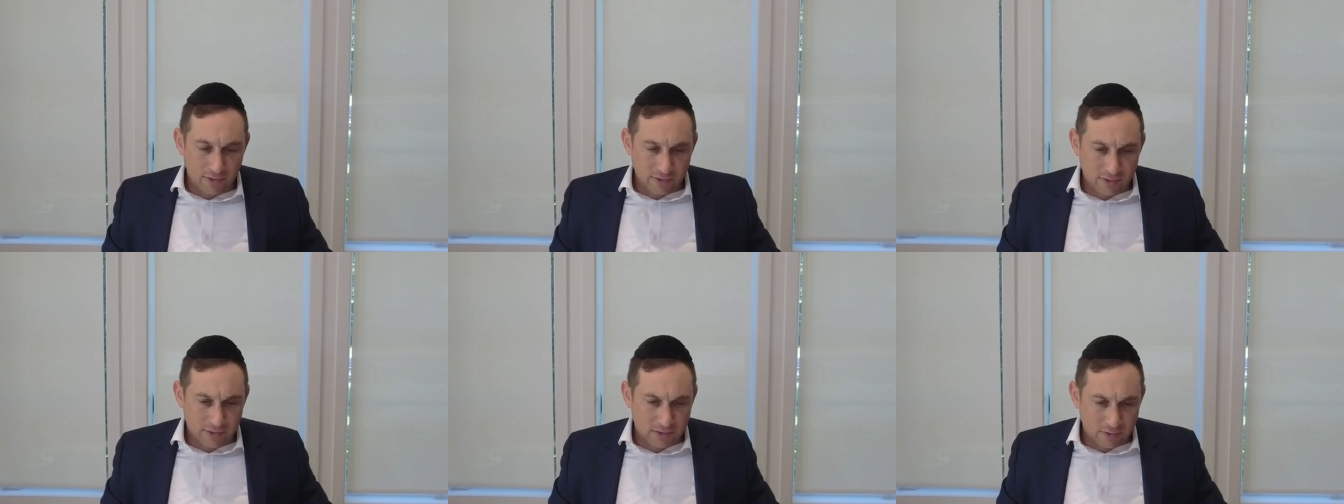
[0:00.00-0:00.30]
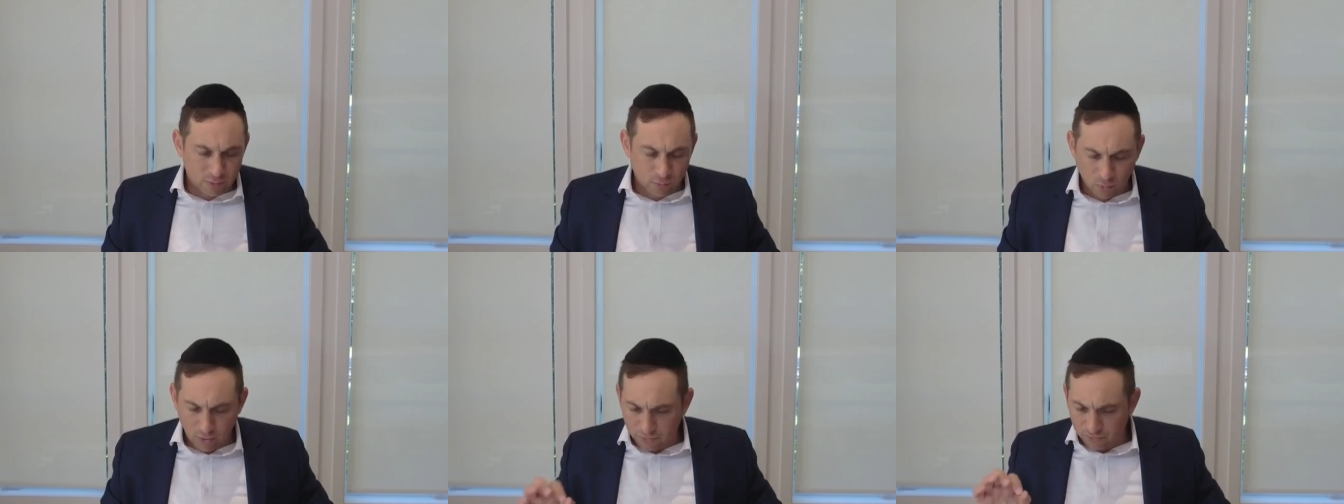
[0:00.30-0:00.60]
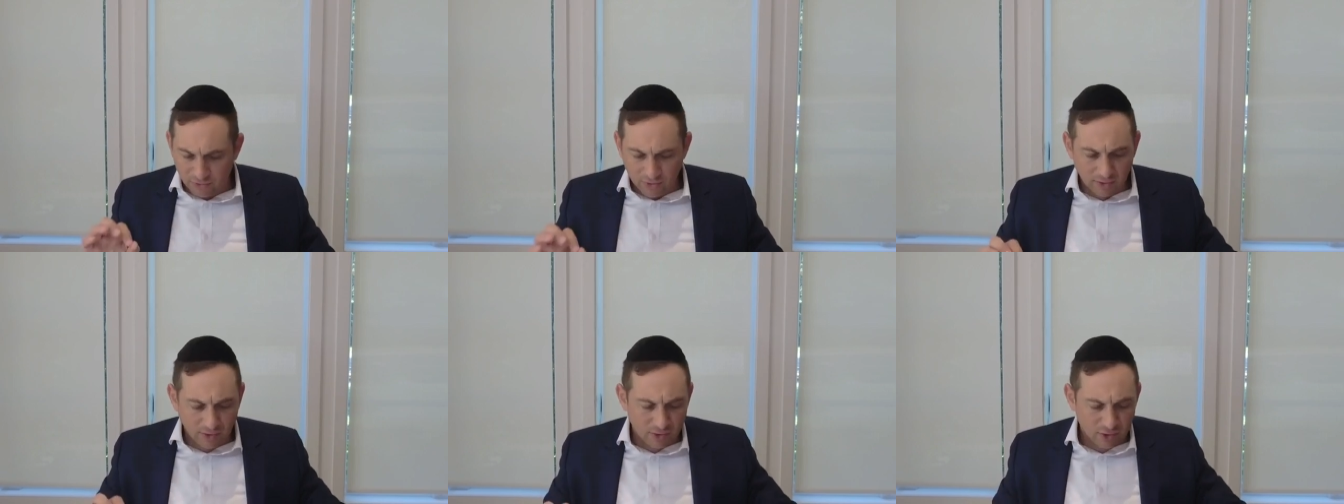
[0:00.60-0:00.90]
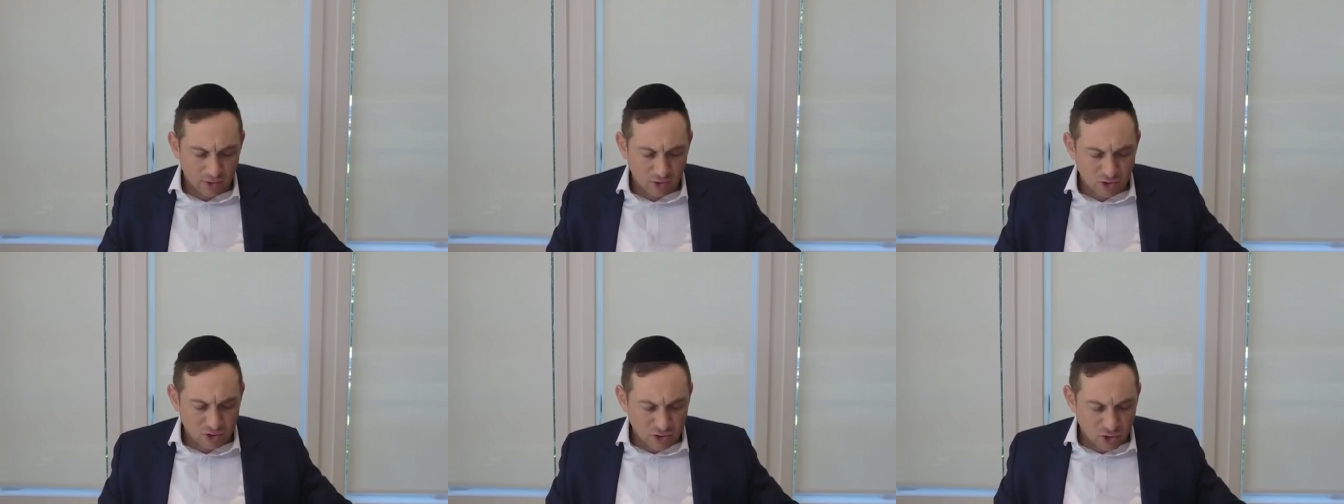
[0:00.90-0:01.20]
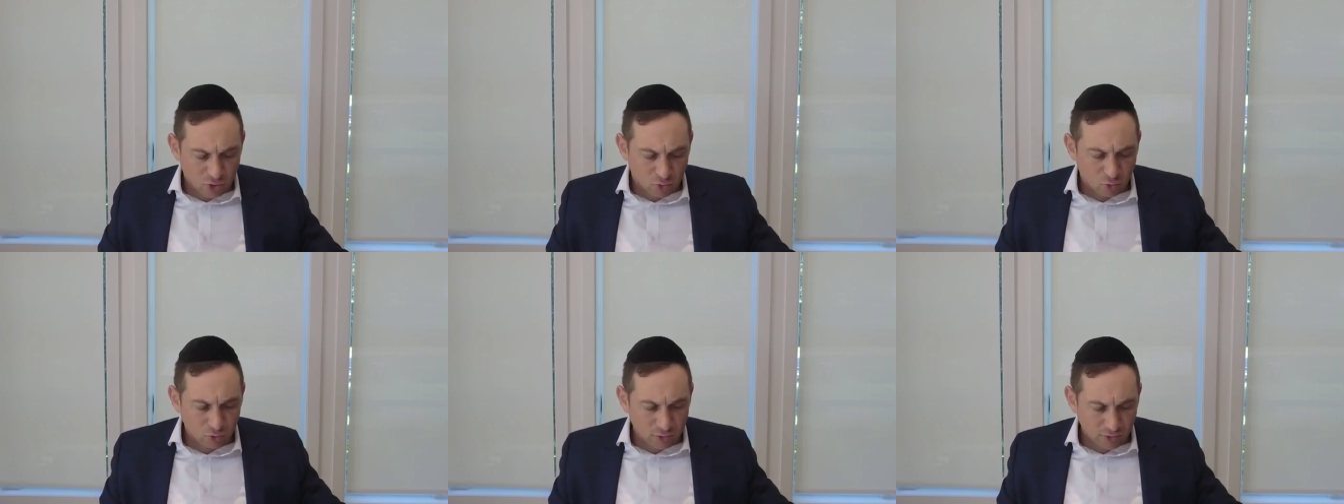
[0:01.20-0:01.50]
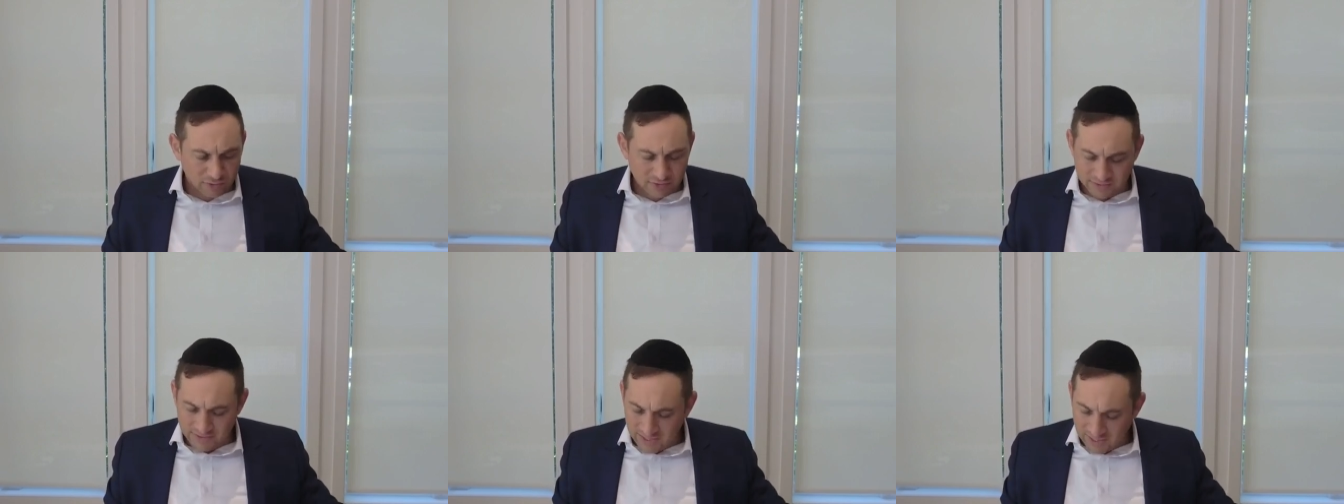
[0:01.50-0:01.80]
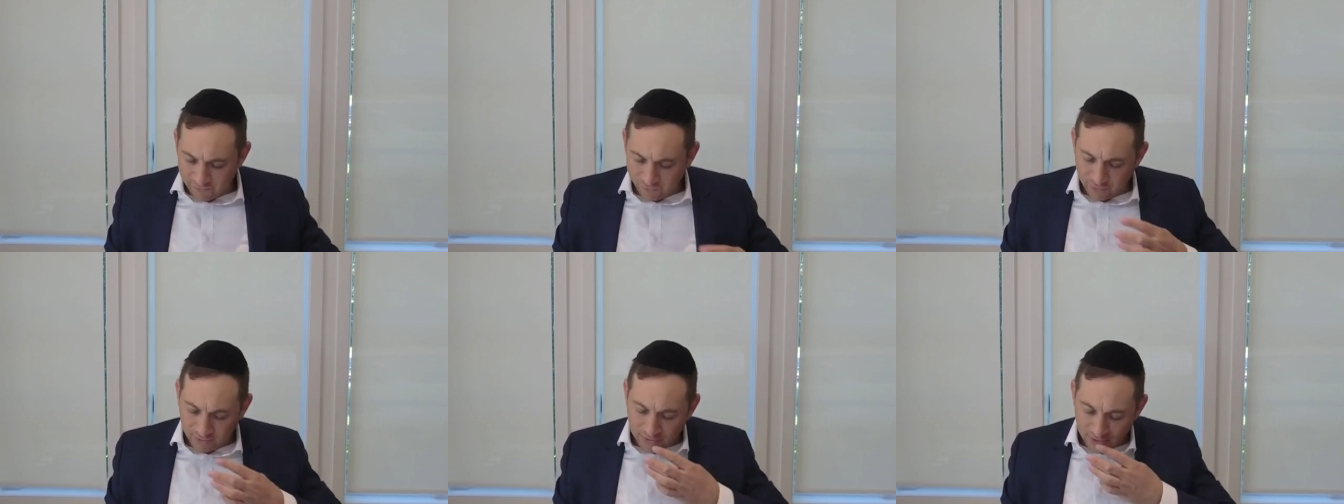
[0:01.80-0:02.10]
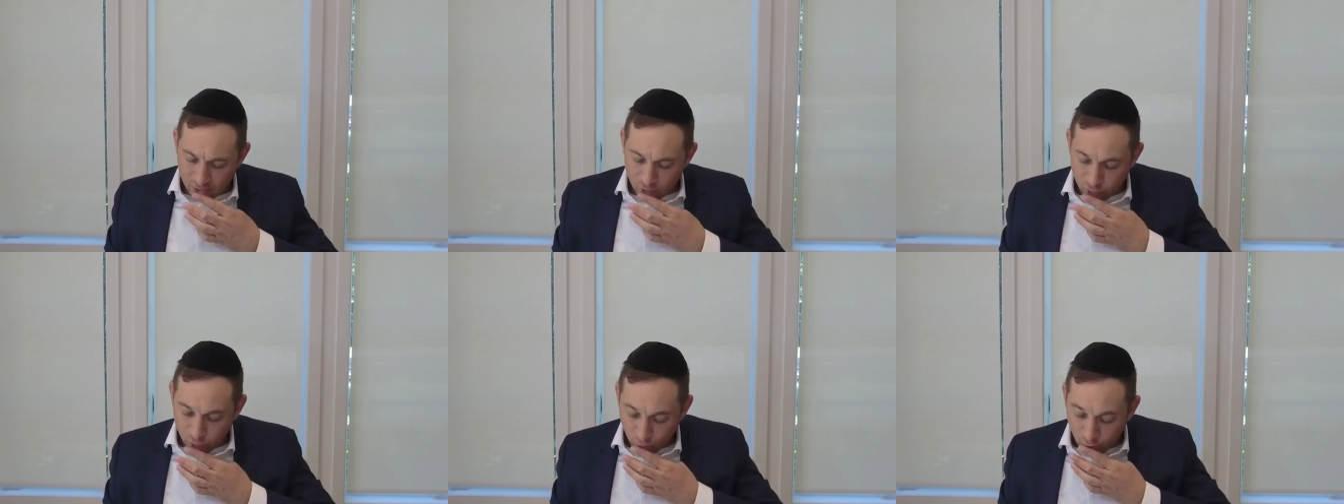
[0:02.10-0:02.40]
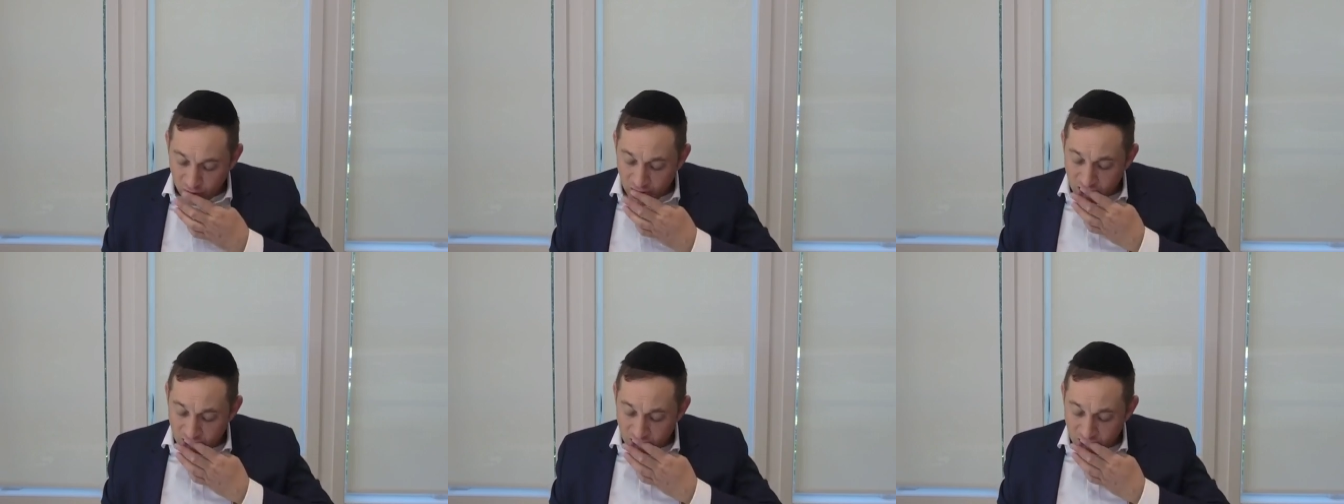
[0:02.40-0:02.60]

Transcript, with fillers: This is the one thing, just the kud in this daf to get into.